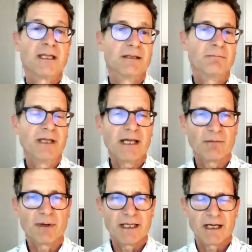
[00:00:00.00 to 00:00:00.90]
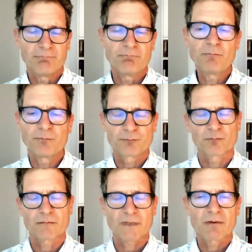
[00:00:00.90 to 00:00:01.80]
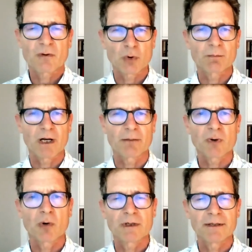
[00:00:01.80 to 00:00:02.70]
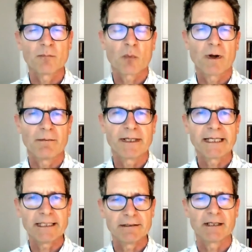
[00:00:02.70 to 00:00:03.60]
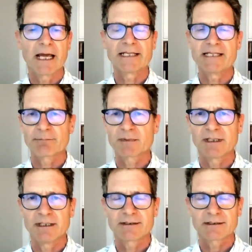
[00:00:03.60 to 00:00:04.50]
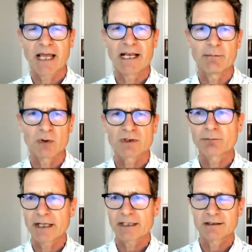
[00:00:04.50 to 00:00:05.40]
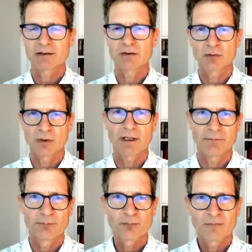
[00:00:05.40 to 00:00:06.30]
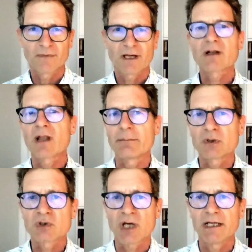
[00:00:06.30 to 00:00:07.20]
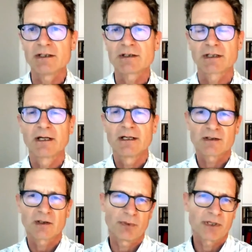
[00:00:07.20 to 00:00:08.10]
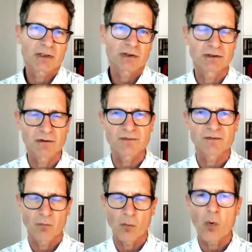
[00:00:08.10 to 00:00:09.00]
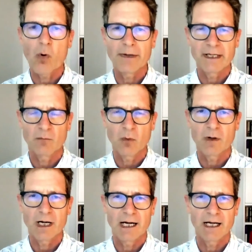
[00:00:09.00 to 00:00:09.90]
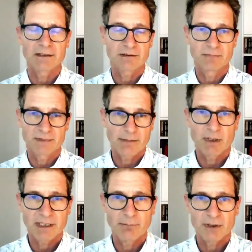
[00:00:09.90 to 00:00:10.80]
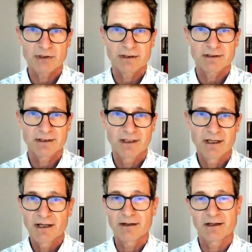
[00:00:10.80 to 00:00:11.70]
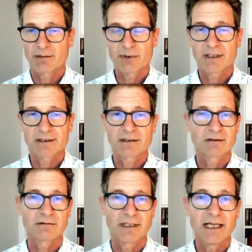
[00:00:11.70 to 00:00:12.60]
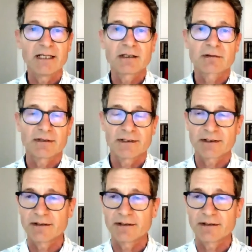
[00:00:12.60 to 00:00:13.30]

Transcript: Yeah, we um, thought about a program where we can adapt these animals better to uh, climate change, so the prediction of warming uh, summer temperatures that are predicted to increase in